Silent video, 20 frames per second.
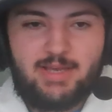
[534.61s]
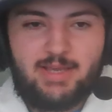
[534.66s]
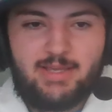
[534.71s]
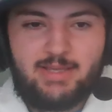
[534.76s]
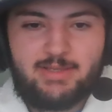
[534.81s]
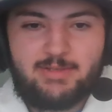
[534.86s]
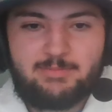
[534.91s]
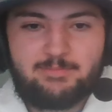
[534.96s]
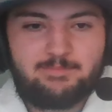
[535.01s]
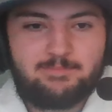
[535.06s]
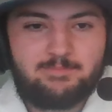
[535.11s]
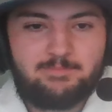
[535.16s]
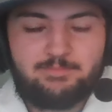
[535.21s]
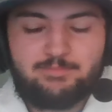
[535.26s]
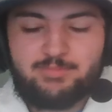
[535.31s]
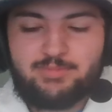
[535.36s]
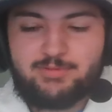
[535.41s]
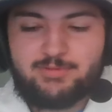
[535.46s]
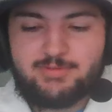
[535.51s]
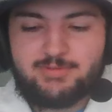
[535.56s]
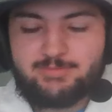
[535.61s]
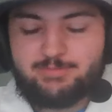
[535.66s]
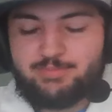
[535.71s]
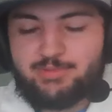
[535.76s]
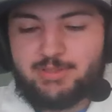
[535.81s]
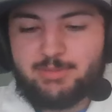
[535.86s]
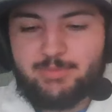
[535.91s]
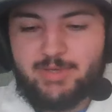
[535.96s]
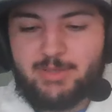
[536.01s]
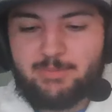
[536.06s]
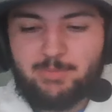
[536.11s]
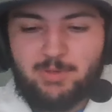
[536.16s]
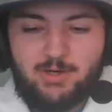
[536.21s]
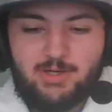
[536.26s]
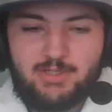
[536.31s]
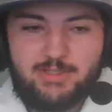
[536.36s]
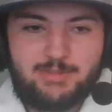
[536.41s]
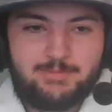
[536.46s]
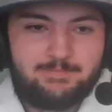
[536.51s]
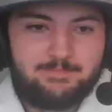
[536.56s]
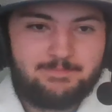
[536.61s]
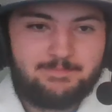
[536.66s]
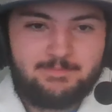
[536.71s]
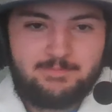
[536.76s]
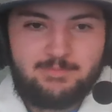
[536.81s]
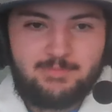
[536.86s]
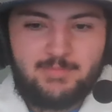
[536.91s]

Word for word: a pre-made party,